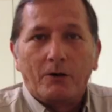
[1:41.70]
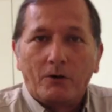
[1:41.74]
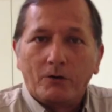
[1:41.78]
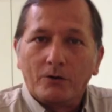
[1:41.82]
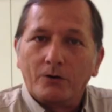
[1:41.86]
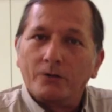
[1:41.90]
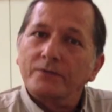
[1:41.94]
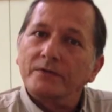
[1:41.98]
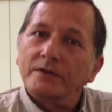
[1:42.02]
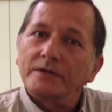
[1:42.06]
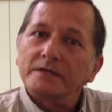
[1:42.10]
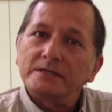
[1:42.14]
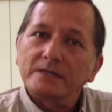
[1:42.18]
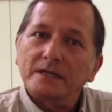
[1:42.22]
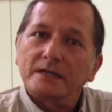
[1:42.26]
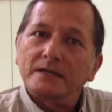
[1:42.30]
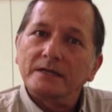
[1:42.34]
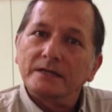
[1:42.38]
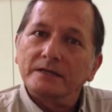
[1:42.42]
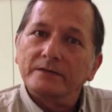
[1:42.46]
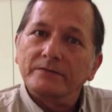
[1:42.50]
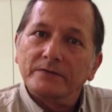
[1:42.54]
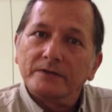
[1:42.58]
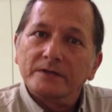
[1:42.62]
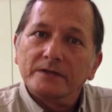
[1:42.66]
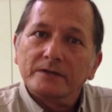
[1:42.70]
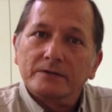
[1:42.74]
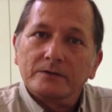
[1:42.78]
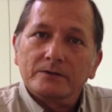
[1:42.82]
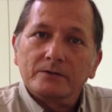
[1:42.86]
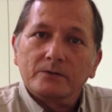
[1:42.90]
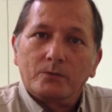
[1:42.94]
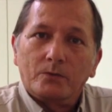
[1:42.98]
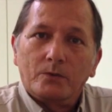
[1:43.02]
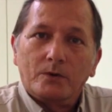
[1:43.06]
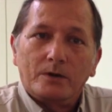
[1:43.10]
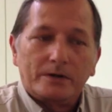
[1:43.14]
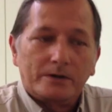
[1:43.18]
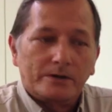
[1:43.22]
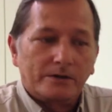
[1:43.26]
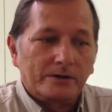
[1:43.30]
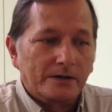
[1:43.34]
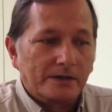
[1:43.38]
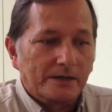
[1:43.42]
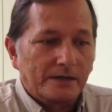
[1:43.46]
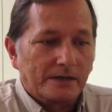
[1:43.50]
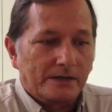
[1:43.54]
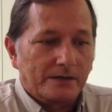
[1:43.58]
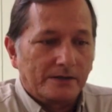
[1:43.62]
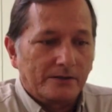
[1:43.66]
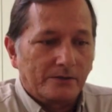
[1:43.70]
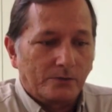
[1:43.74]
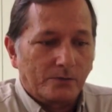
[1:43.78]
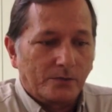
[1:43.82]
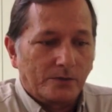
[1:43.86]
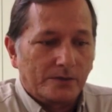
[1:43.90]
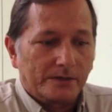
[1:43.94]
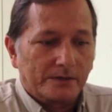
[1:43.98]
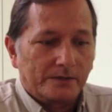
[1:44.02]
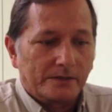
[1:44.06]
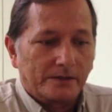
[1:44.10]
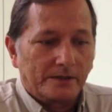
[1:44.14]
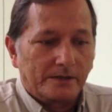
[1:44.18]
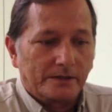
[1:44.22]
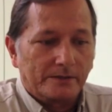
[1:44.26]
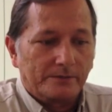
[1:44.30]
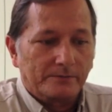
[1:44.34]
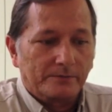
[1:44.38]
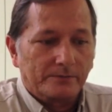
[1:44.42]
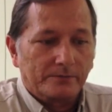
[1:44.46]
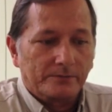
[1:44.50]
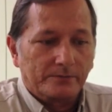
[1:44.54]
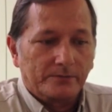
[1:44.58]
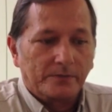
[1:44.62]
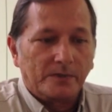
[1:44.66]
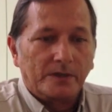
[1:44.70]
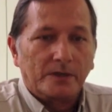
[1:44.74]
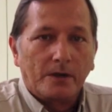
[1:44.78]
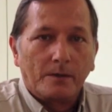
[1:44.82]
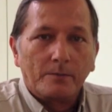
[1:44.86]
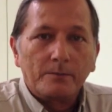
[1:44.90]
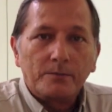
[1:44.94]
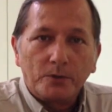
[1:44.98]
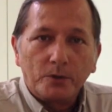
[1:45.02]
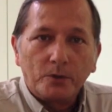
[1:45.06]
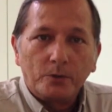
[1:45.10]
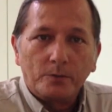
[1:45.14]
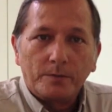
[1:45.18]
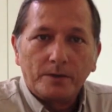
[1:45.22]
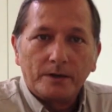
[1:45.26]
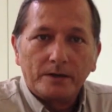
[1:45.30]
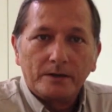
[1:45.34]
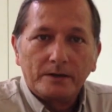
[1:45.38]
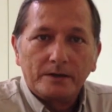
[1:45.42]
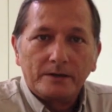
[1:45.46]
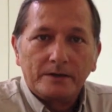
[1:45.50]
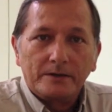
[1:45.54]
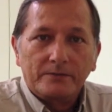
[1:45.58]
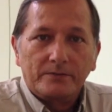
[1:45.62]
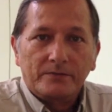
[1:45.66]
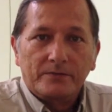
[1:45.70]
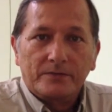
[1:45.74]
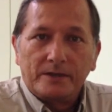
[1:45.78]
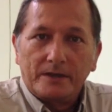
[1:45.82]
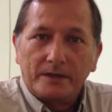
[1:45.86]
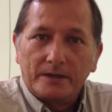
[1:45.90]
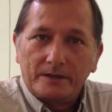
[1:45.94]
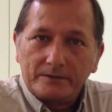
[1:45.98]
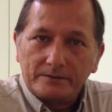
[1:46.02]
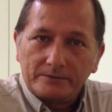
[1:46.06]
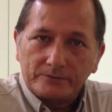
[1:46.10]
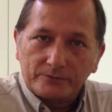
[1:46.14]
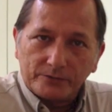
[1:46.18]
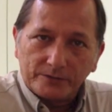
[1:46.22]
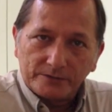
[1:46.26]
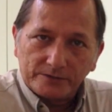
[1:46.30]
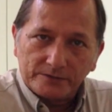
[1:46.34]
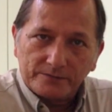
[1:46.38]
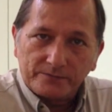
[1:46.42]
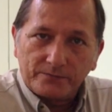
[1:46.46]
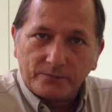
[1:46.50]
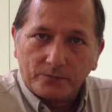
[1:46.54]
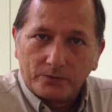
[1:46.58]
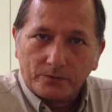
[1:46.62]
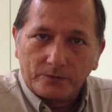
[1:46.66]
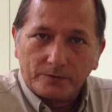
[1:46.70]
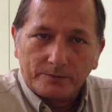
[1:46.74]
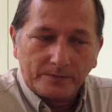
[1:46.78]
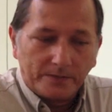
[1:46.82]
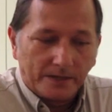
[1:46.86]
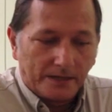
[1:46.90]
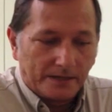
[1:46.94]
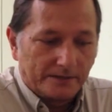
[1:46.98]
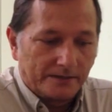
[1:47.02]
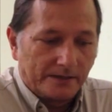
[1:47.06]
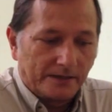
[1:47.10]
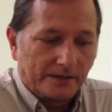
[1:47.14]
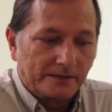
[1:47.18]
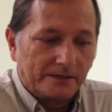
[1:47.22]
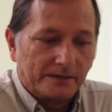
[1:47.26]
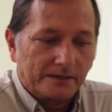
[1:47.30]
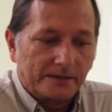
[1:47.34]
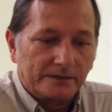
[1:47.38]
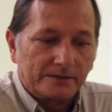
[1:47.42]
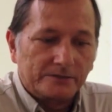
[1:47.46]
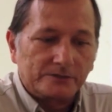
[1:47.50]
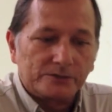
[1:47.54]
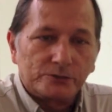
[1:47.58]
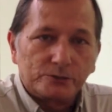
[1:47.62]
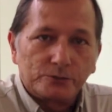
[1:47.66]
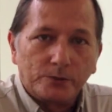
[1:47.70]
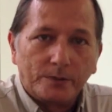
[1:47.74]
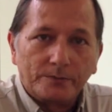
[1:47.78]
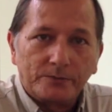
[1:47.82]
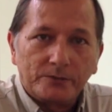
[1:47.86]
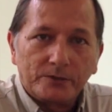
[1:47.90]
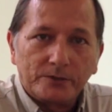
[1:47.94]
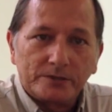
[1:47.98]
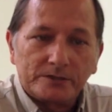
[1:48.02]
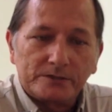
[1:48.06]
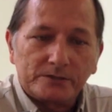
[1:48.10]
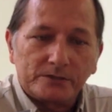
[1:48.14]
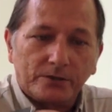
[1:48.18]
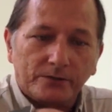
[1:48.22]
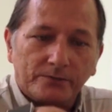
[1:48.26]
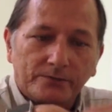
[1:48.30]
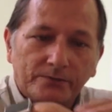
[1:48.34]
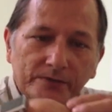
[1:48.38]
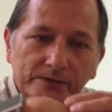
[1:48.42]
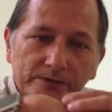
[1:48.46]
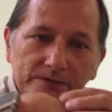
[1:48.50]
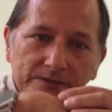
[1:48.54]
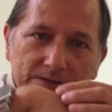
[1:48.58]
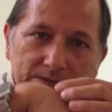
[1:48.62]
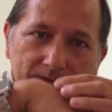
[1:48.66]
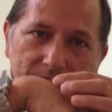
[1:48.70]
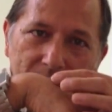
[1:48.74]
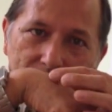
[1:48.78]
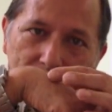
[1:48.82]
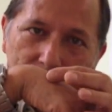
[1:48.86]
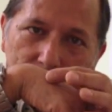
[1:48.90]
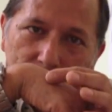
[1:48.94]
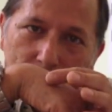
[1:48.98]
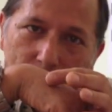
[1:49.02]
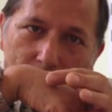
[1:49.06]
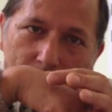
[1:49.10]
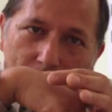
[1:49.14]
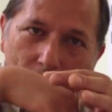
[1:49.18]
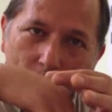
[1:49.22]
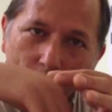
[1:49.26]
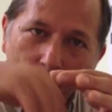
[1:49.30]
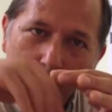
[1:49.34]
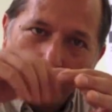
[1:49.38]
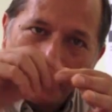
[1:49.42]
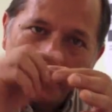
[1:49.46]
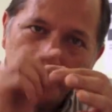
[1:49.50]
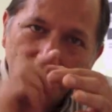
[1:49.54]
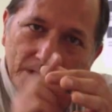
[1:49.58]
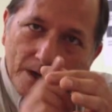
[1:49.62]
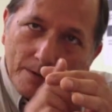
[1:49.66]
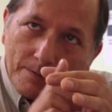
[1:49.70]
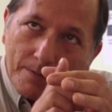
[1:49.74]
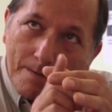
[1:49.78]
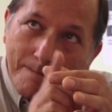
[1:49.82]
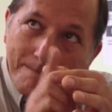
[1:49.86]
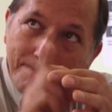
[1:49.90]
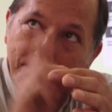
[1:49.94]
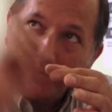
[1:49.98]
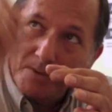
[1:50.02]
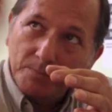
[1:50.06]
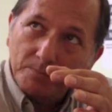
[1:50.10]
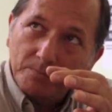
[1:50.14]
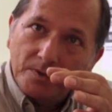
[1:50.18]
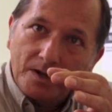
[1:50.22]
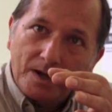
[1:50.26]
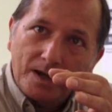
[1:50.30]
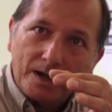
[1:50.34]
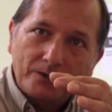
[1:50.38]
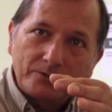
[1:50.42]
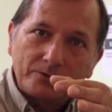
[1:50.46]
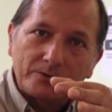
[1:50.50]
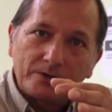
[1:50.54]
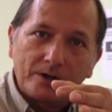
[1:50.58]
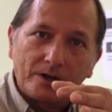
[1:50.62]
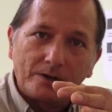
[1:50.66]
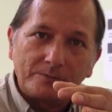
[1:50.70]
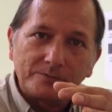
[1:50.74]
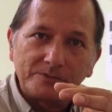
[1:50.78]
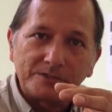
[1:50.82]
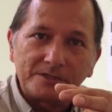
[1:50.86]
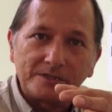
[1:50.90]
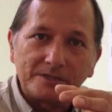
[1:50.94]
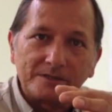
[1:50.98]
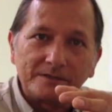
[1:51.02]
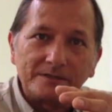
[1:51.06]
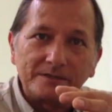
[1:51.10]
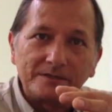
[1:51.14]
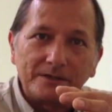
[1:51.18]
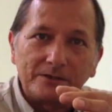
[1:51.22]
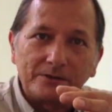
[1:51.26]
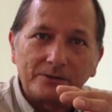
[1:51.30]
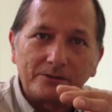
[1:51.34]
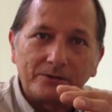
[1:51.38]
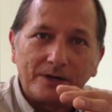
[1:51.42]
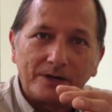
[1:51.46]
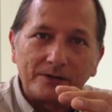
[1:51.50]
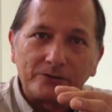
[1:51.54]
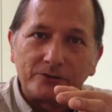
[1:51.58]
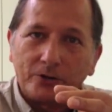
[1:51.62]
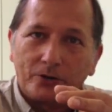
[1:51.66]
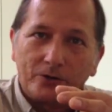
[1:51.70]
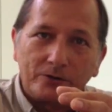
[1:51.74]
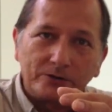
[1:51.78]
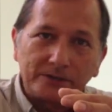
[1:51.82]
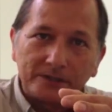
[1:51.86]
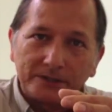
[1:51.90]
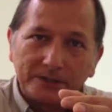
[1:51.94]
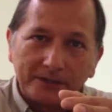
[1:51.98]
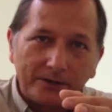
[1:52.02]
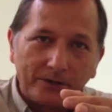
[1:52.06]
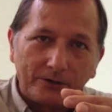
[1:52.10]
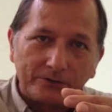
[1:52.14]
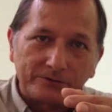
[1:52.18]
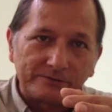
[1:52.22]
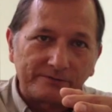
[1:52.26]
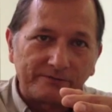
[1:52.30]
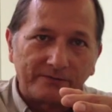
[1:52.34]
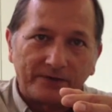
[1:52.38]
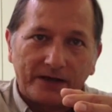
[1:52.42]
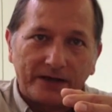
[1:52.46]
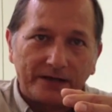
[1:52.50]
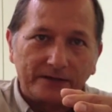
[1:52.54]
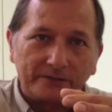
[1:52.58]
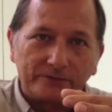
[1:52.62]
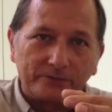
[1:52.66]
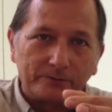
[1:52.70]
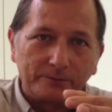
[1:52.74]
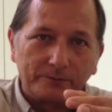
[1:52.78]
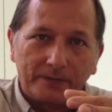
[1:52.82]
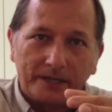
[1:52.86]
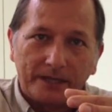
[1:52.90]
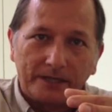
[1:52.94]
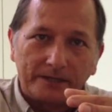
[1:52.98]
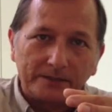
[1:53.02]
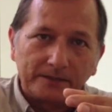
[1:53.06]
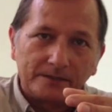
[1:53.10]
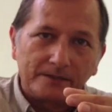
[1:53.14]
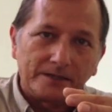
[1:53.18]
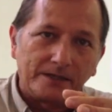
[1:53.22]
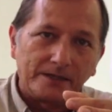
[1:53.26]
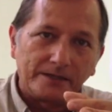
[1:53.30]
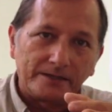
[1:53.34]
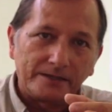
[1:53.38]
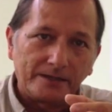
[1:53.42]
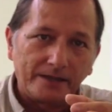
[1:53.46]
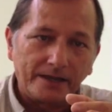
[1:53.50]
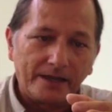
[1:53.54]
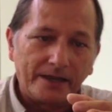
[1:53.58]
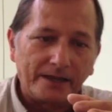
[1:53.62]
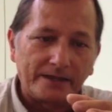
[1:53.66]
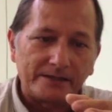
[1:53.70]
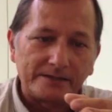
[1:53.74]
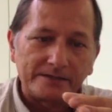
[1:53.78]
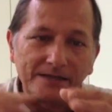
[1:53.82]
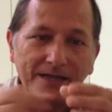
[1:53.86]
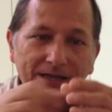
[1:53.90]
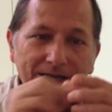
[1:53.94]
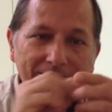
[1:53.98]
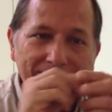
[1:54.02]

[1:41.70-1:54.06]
All of these that live in the water, when they become pupa, they transform, and then they swim to the surface, the pupa opens up, and poof, out comes the little adult, and it goes flying to mate and lay the eggs.